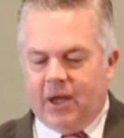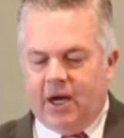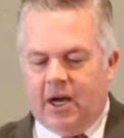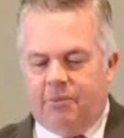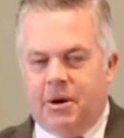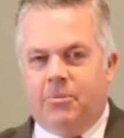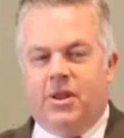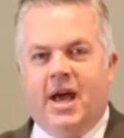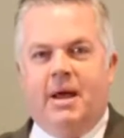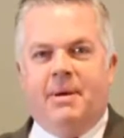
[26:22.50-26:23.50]
Uh, remember
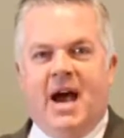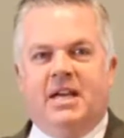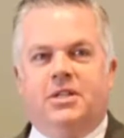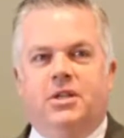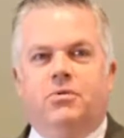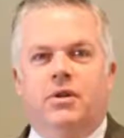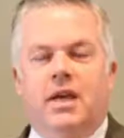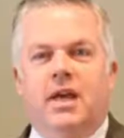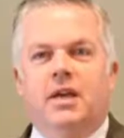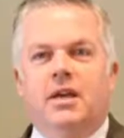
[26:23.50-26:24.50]
that passage where
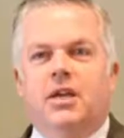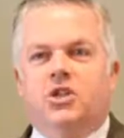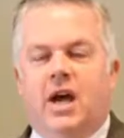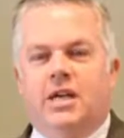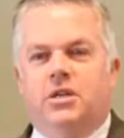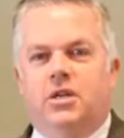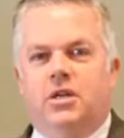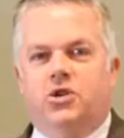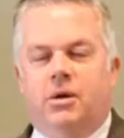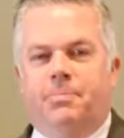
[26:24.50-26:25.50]
they tried
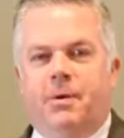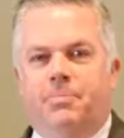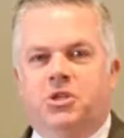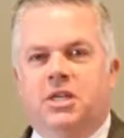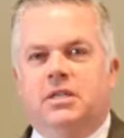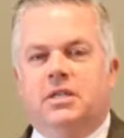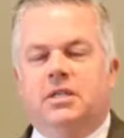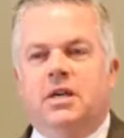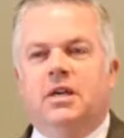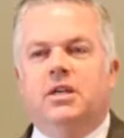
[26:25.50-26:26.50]
to trip up
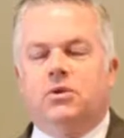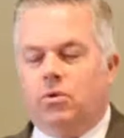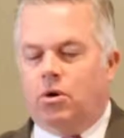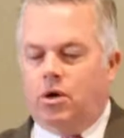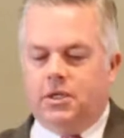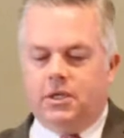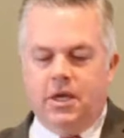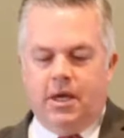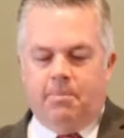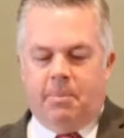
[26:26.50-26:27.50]
Jesus in his words
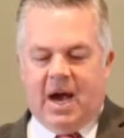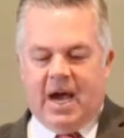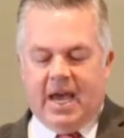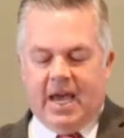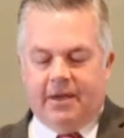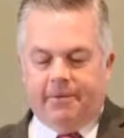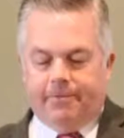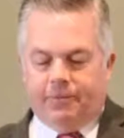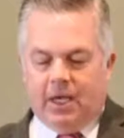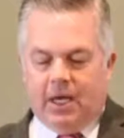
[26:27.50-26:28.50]
by
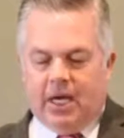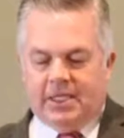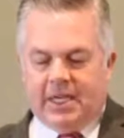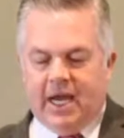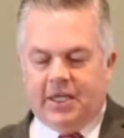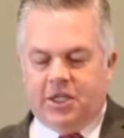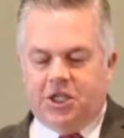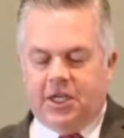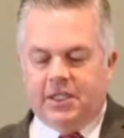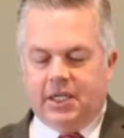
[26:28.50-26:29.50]
uh, saying to
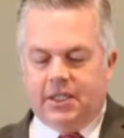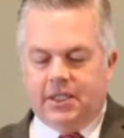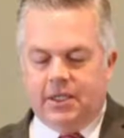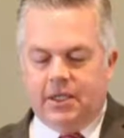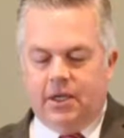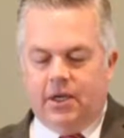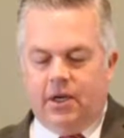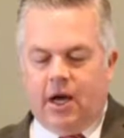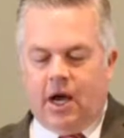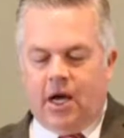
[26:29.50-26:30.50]
Jesus,
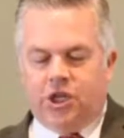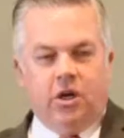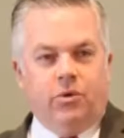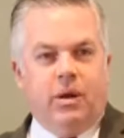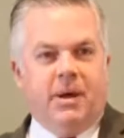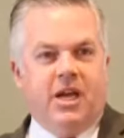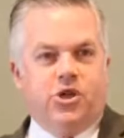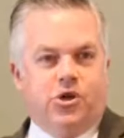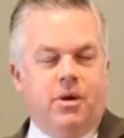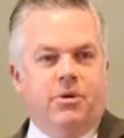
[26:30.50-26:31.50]
uh, Should we pay
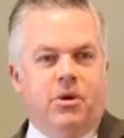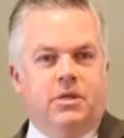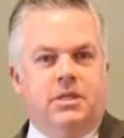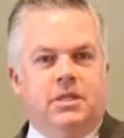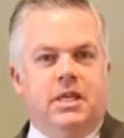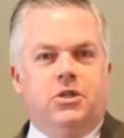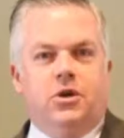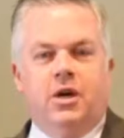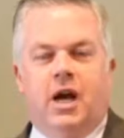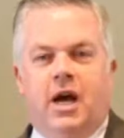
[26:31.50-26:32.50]
tribute to
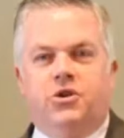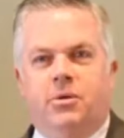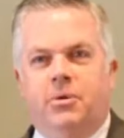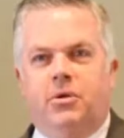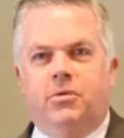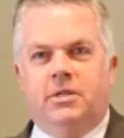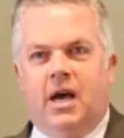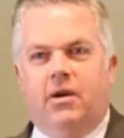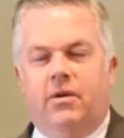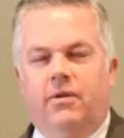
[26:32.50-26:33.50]
Caesar or not? Tribute was
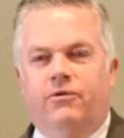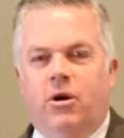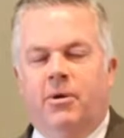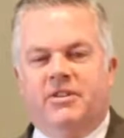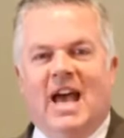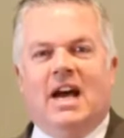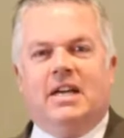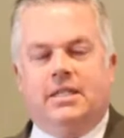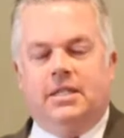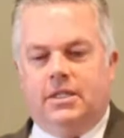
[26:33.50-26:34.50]
that form of
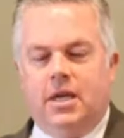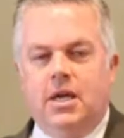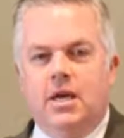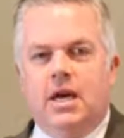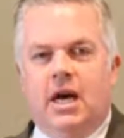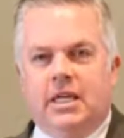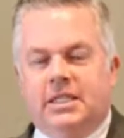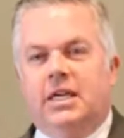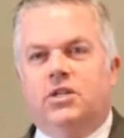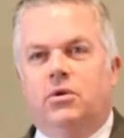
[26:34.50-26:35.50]
taxes. Uh,
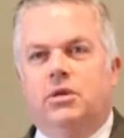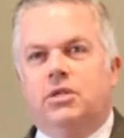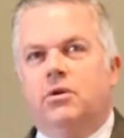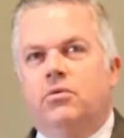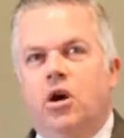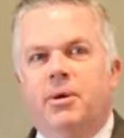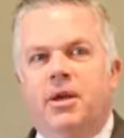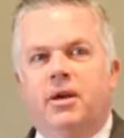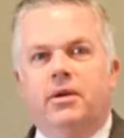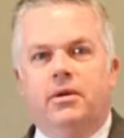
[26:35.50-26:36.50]
Caesar was the
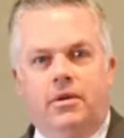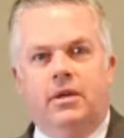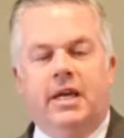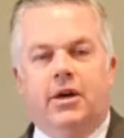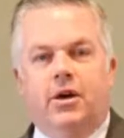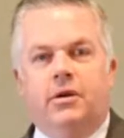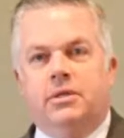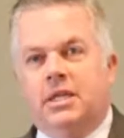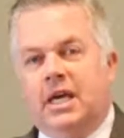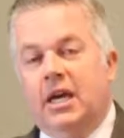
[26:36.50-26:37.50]
Roman leader, he
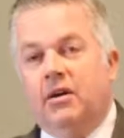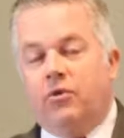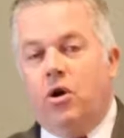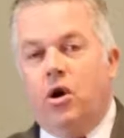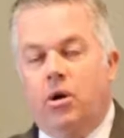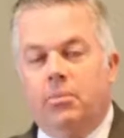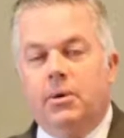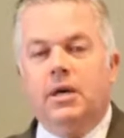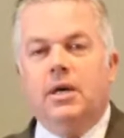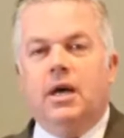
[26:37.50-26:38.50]
was the king of Rome.
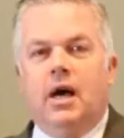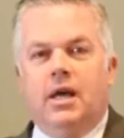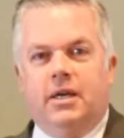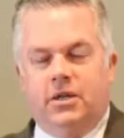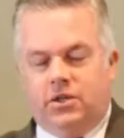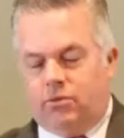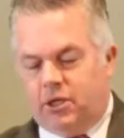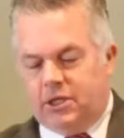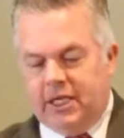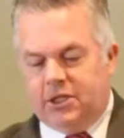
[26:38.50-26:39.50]
Uh, they used the
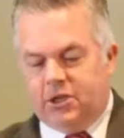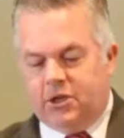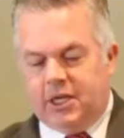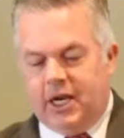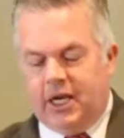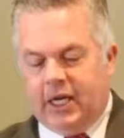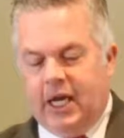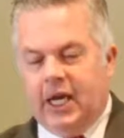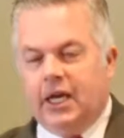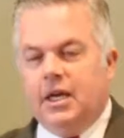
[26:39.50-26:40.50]
word Caesar instead of
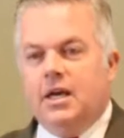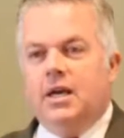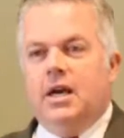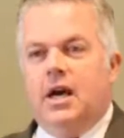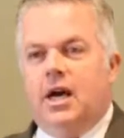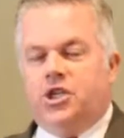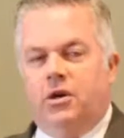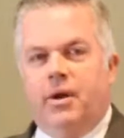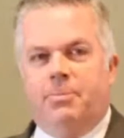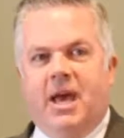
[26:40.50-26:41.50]
king. Uh,
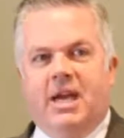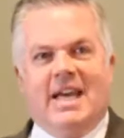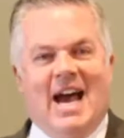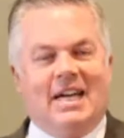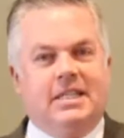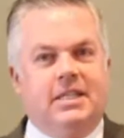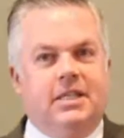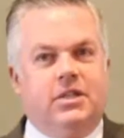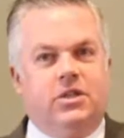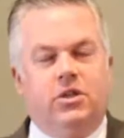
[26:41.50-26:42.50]
should we pay
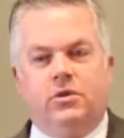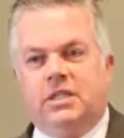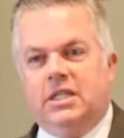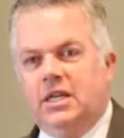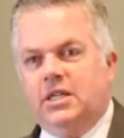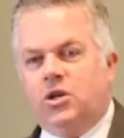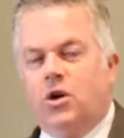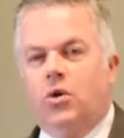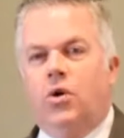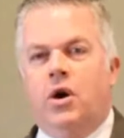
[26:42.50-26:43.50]
taxes to
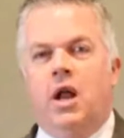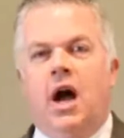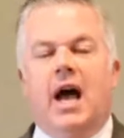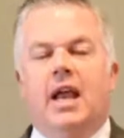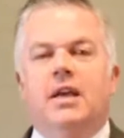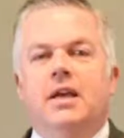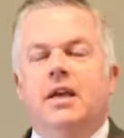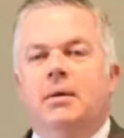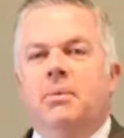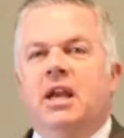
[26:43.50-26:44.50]
Caesar or not?
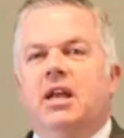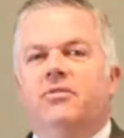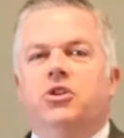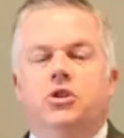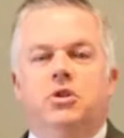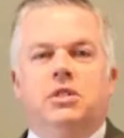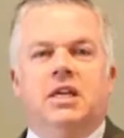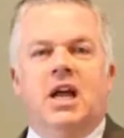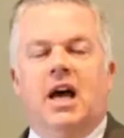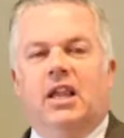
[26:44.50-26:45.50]
Many of the Jews
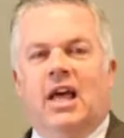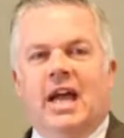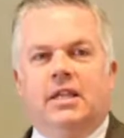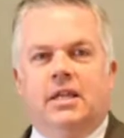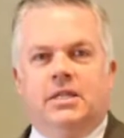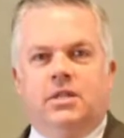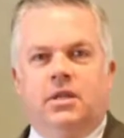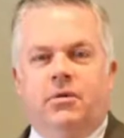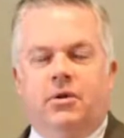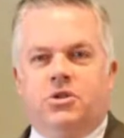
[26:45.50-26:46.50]
did not like this, so
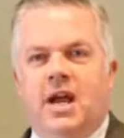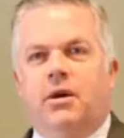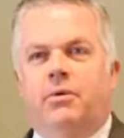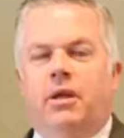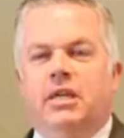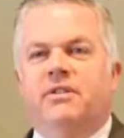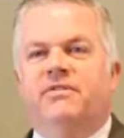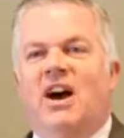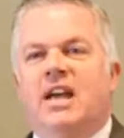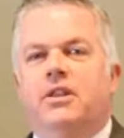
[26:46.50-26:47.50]
they were trying to really
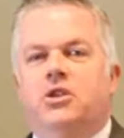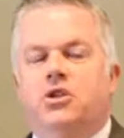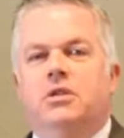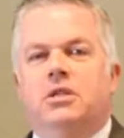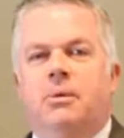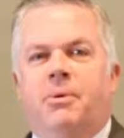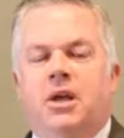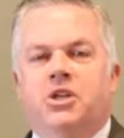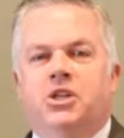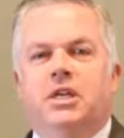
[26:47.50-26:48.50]
divide the Jews up
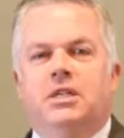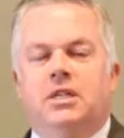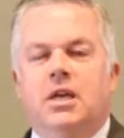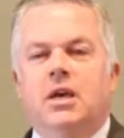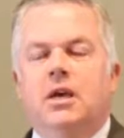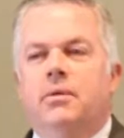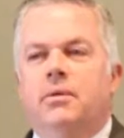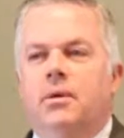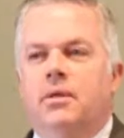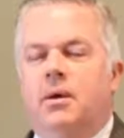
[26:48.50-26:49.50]
on Jesus
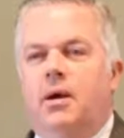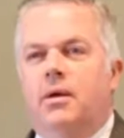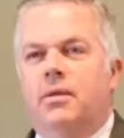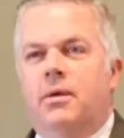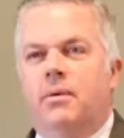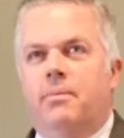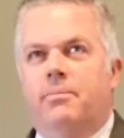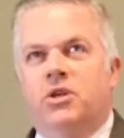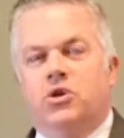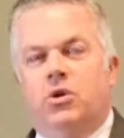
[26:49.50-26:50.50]
the, the, the
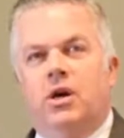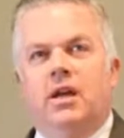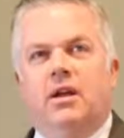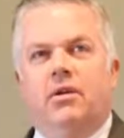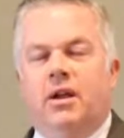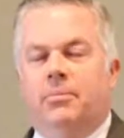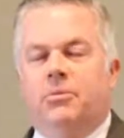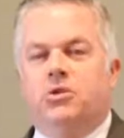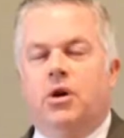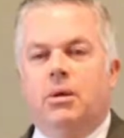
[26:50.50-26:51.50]
majority, or not
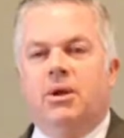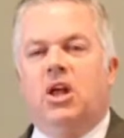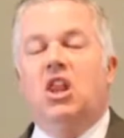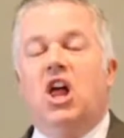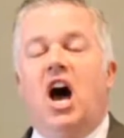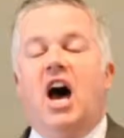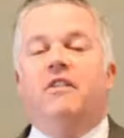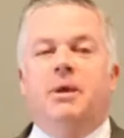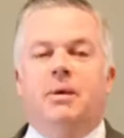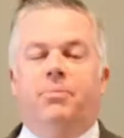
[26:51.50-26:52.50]
majority, but a lot
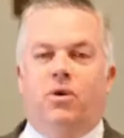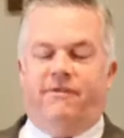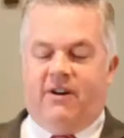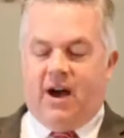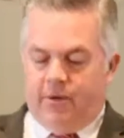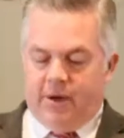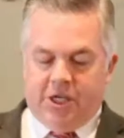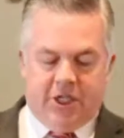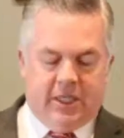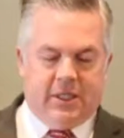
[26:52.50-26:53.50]
of people were following
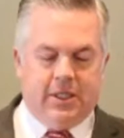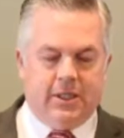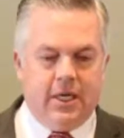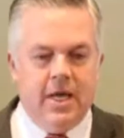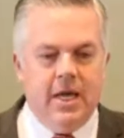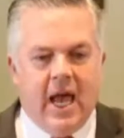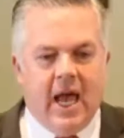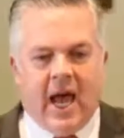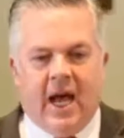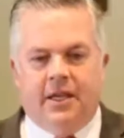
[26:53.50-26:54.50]
Jesus,
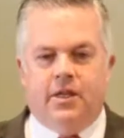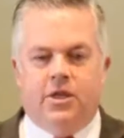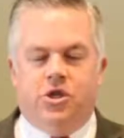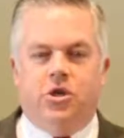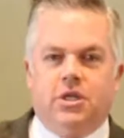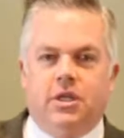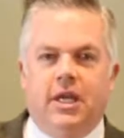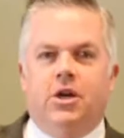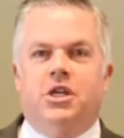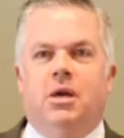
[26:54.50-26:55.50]
and the Jewish
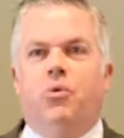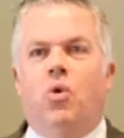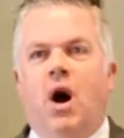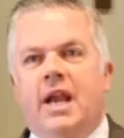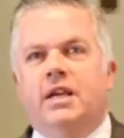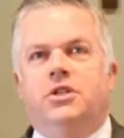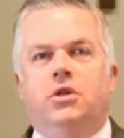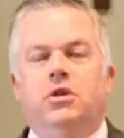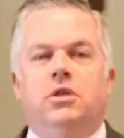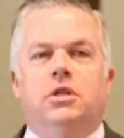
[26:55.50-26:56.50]
leadership wanted
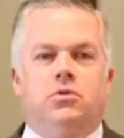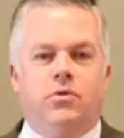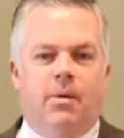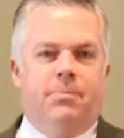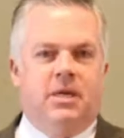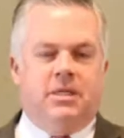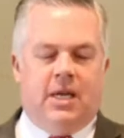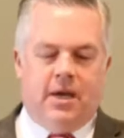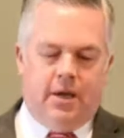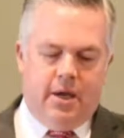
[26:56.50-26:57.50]
to disrupt this
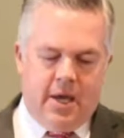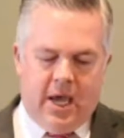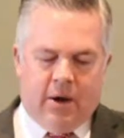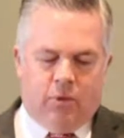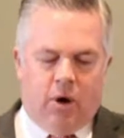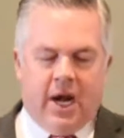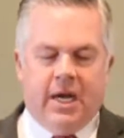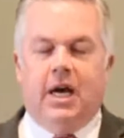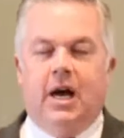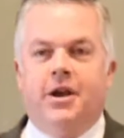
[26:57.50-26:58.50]
and, and
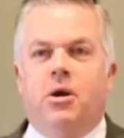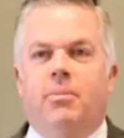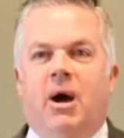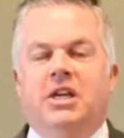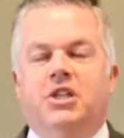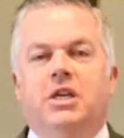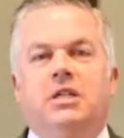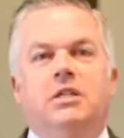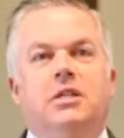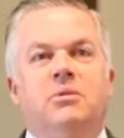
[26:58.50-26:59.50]
wanted to undermine
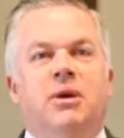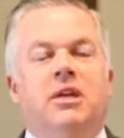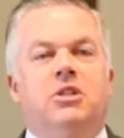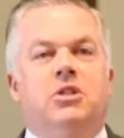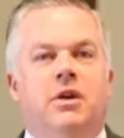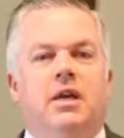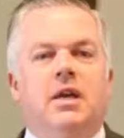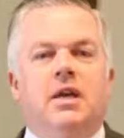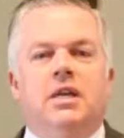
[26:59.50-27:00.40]
Jesus' ministry.